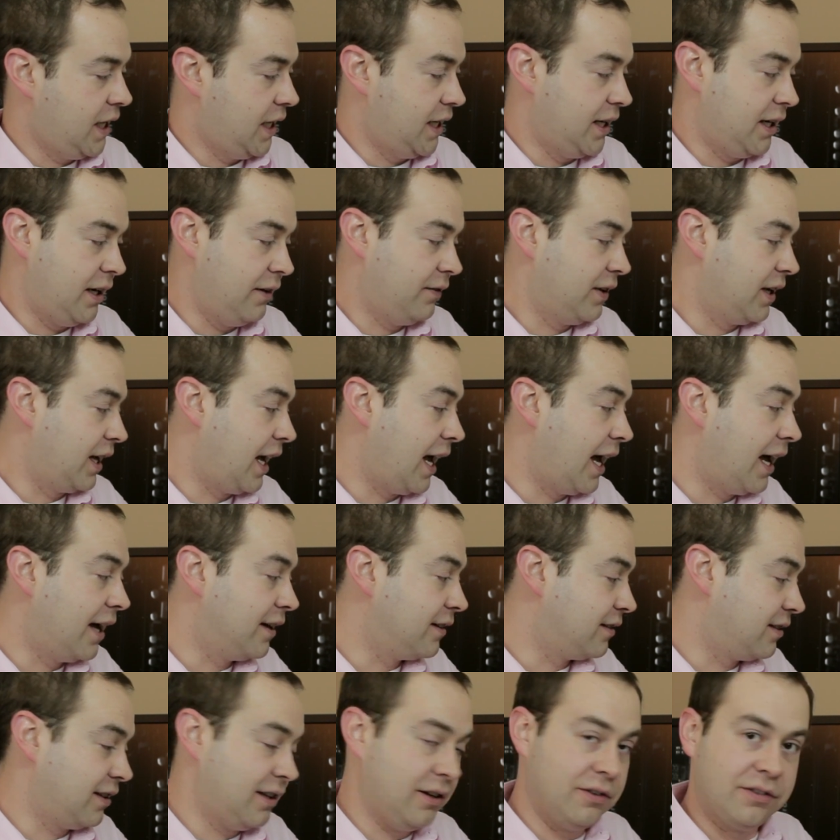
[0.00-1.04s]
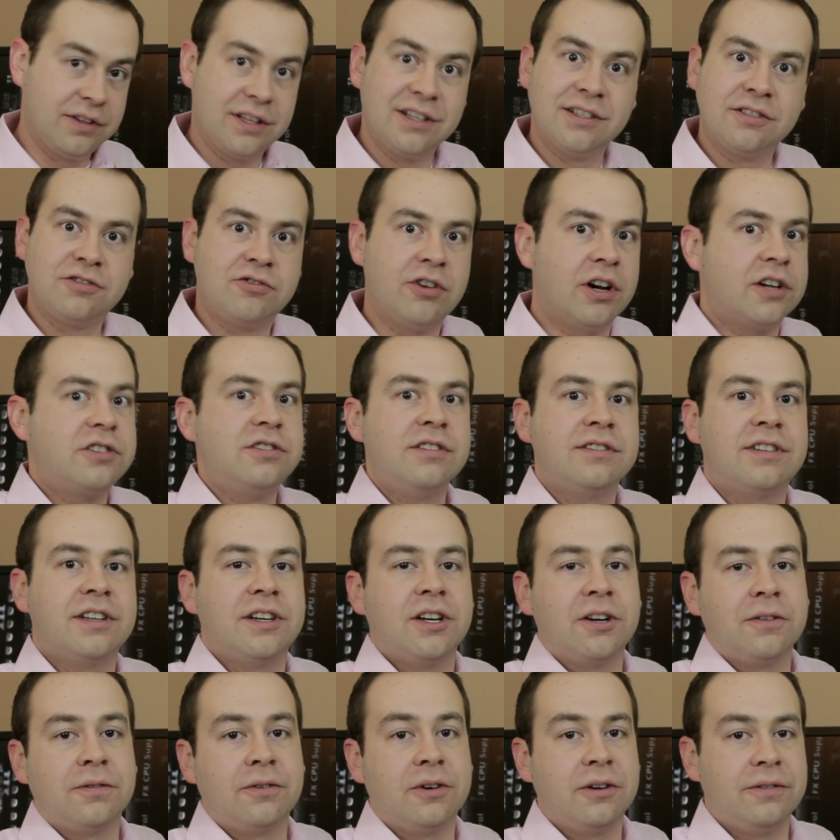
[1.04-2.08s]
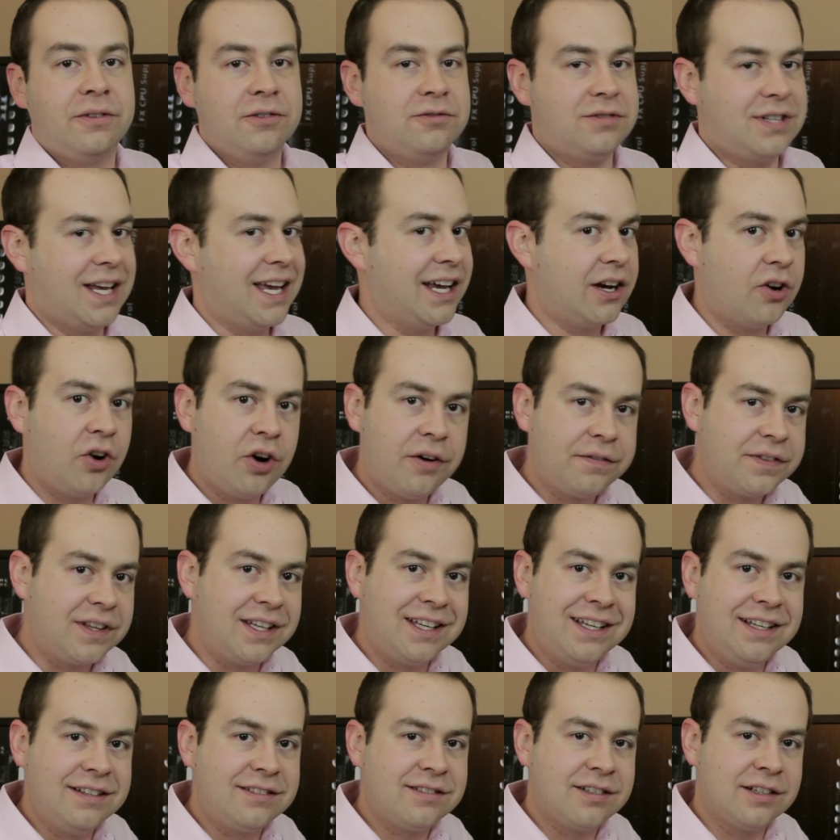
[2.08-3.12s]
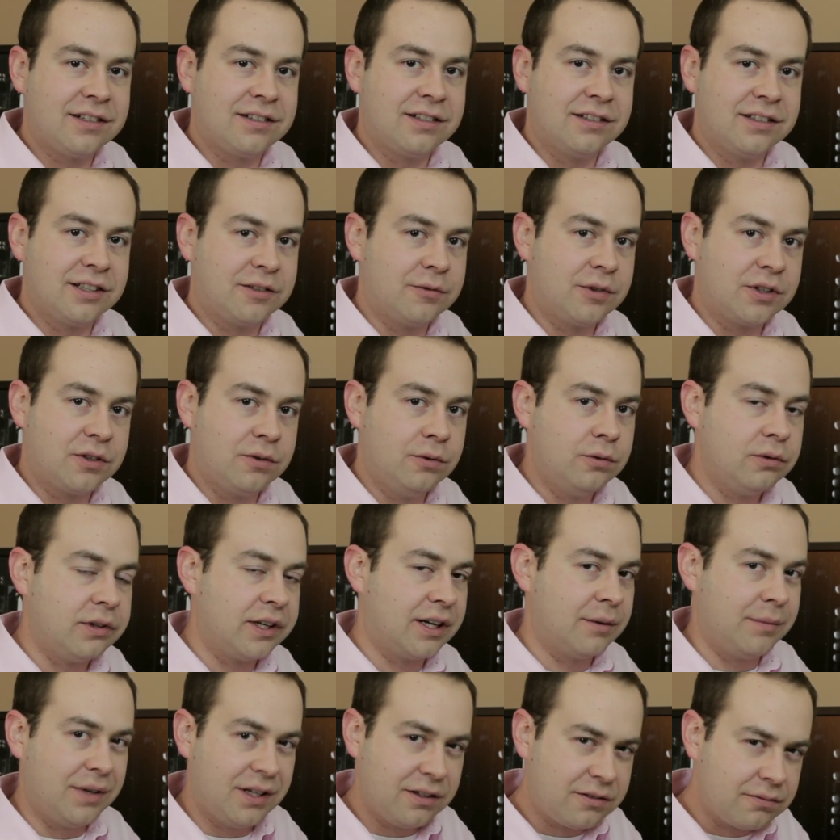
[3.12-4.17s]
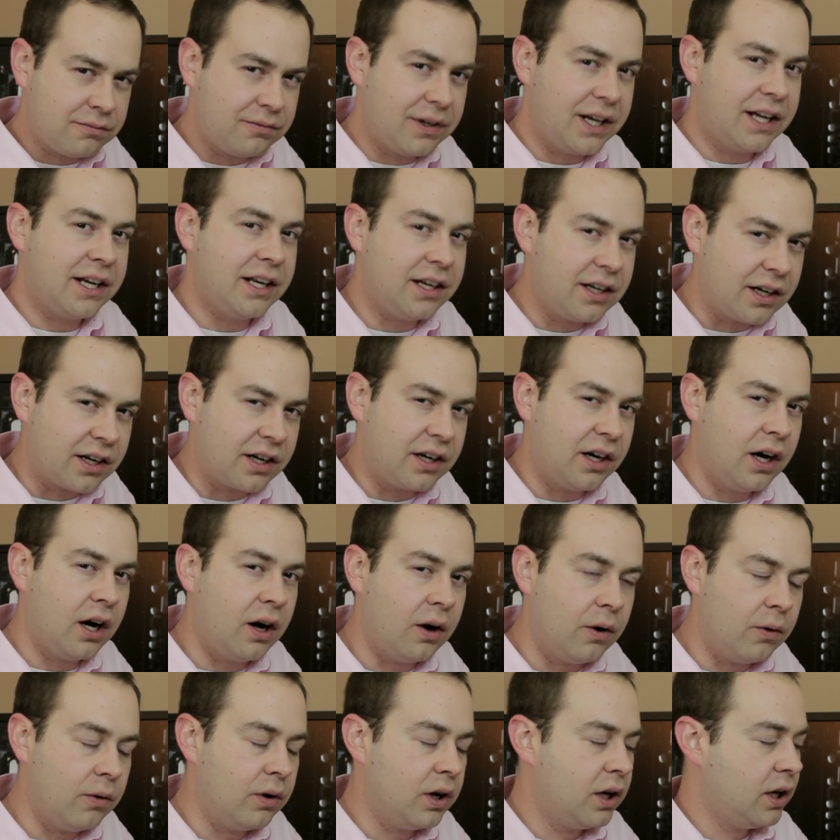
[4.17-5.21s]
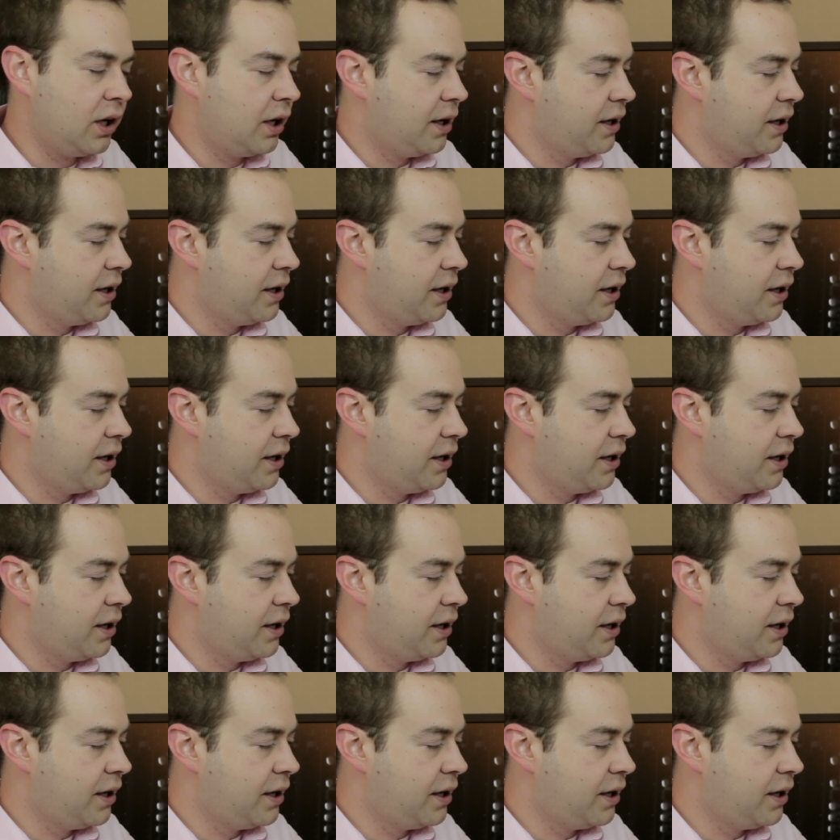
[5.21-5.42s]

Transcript: It even has, you know, the instructions in there for if you take off the heatsink to liquid cool it. I mean, it's ready to go.